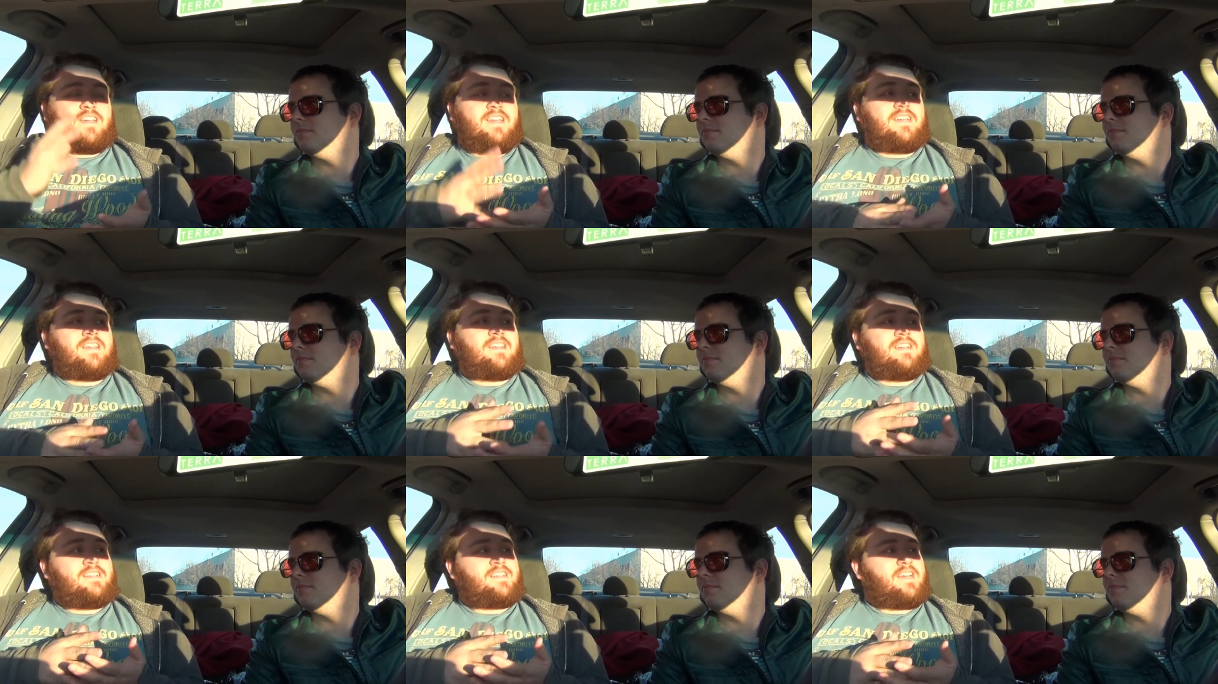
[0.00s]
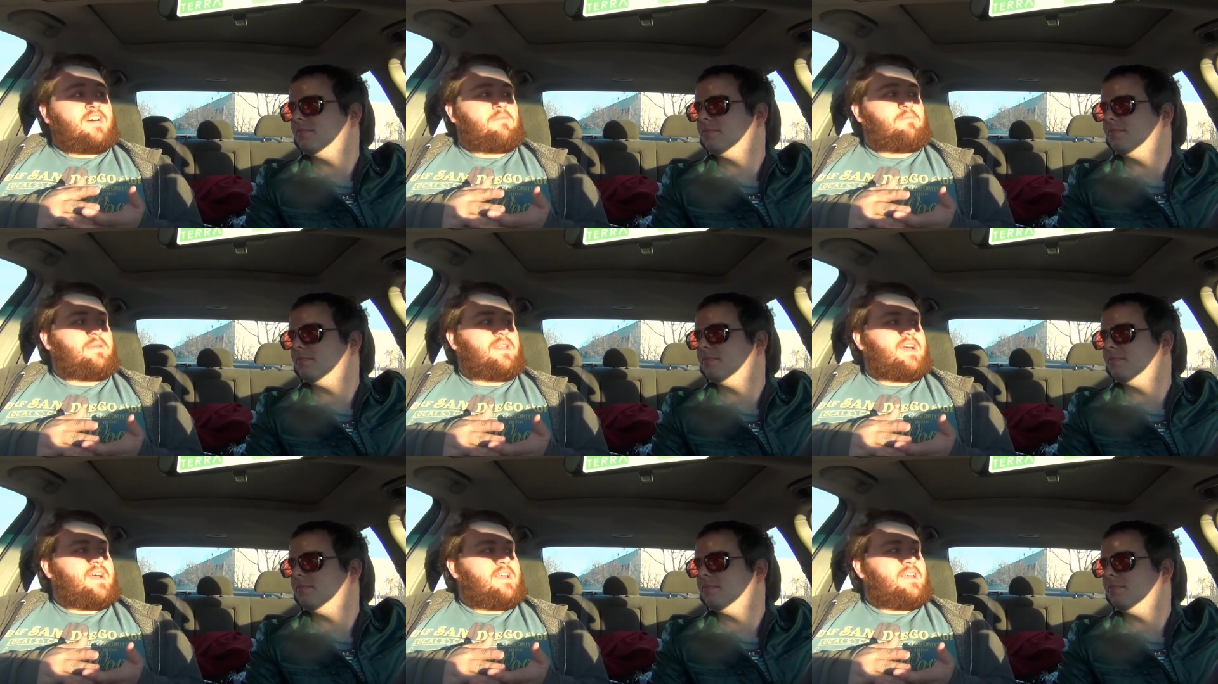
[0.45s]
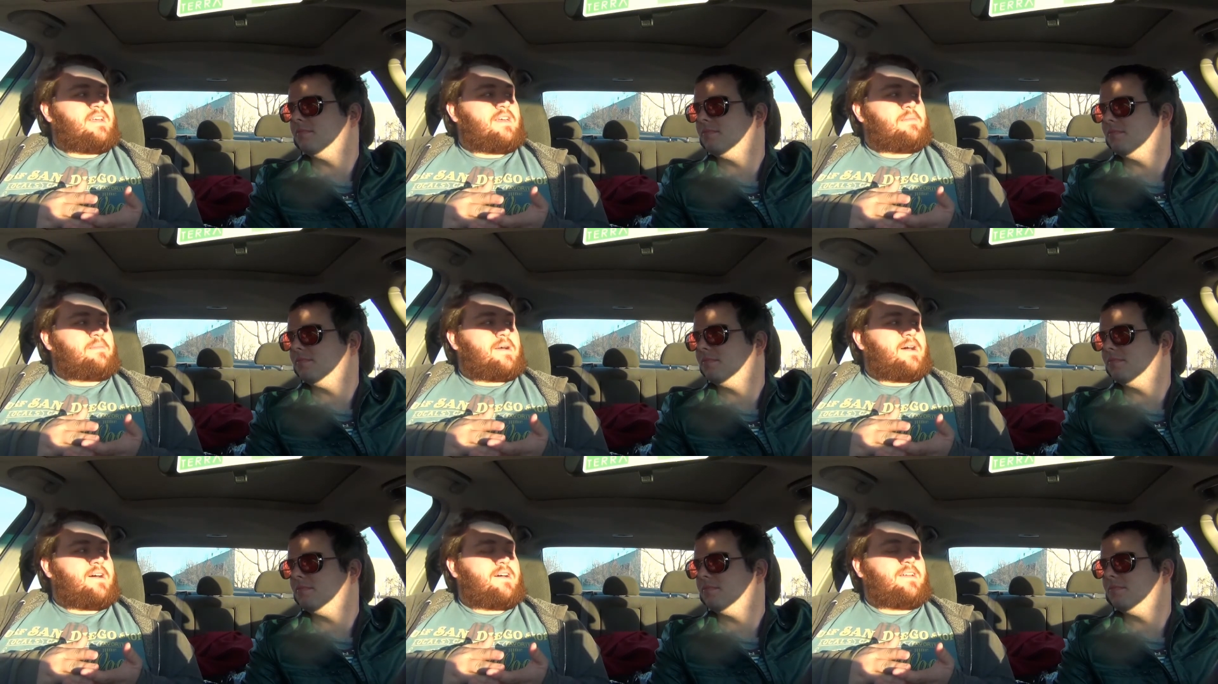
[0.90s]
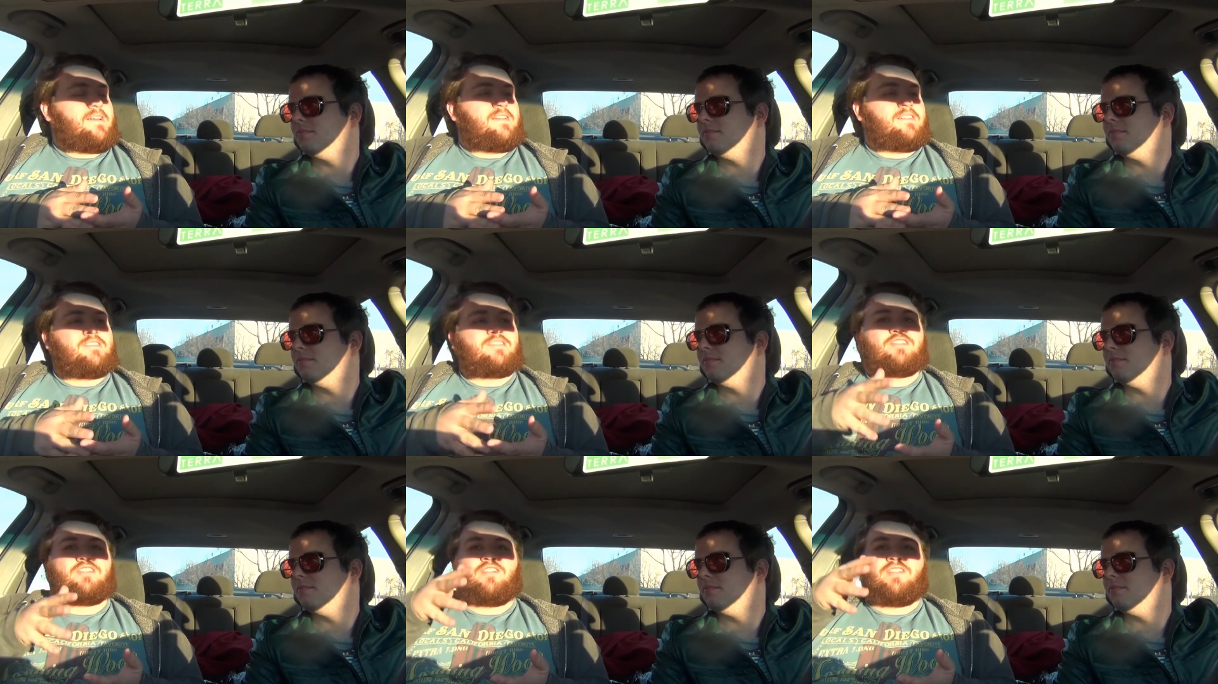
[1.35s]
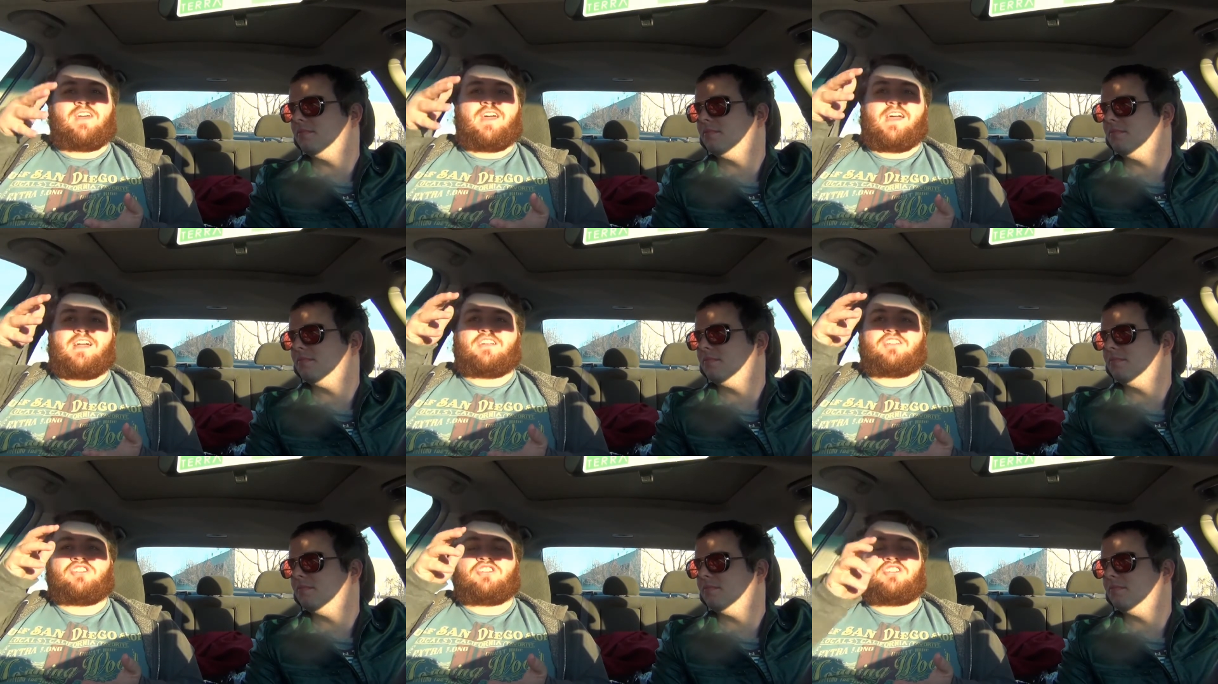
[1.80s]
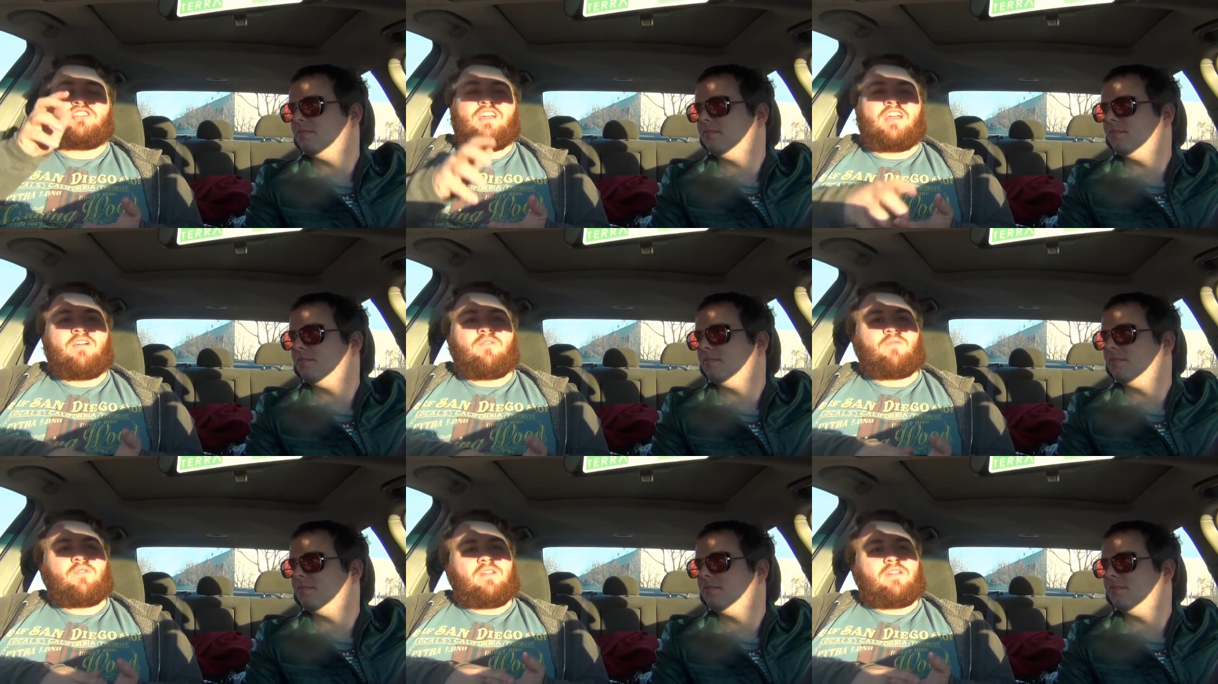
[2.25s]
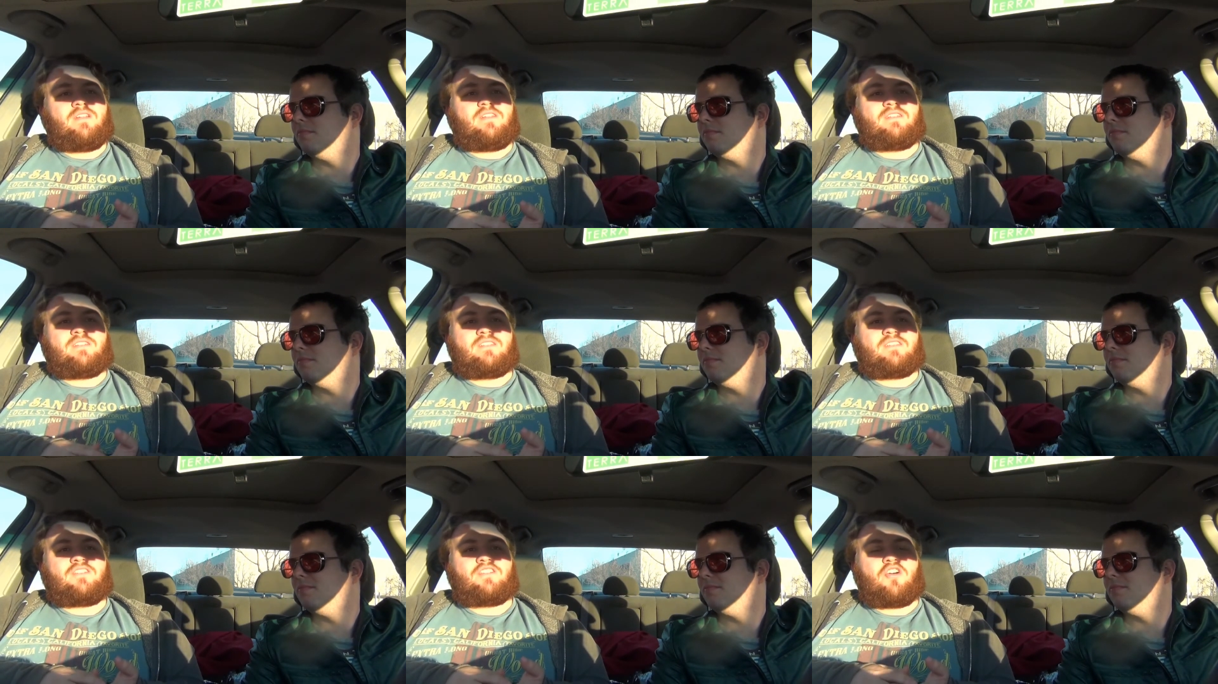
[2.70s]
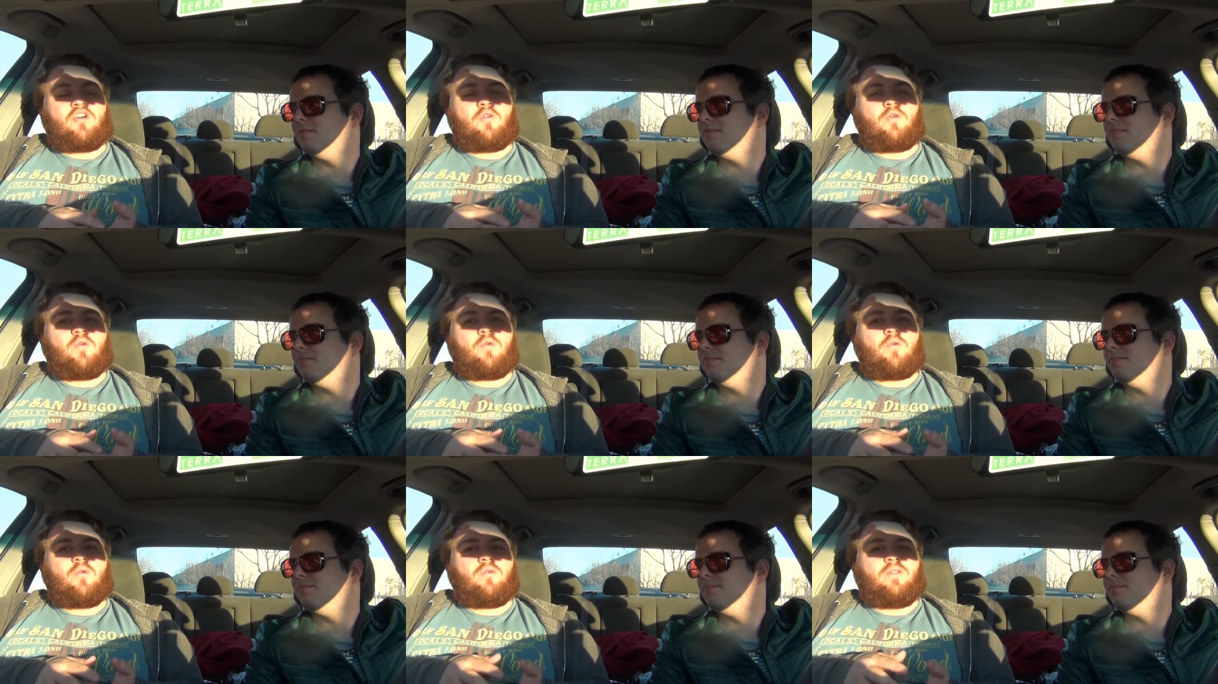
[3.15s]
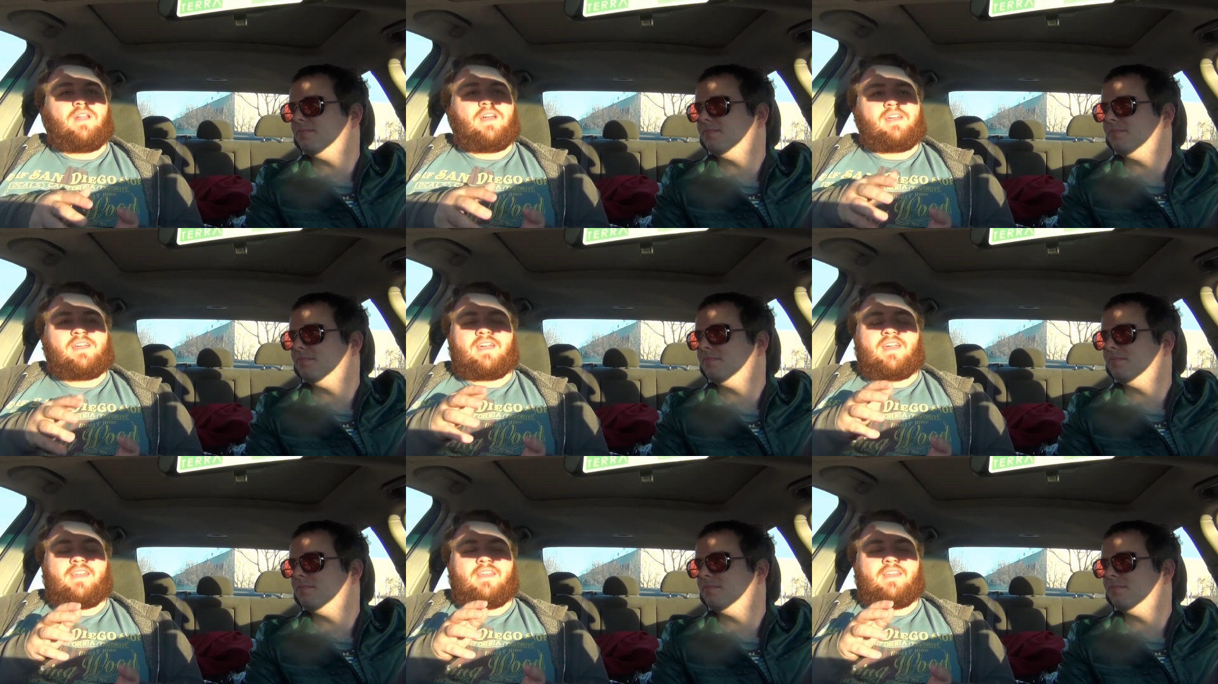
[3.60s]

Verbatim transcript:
Speaker 1: he didn't tell Blandy about it so that she wouldn't go, like,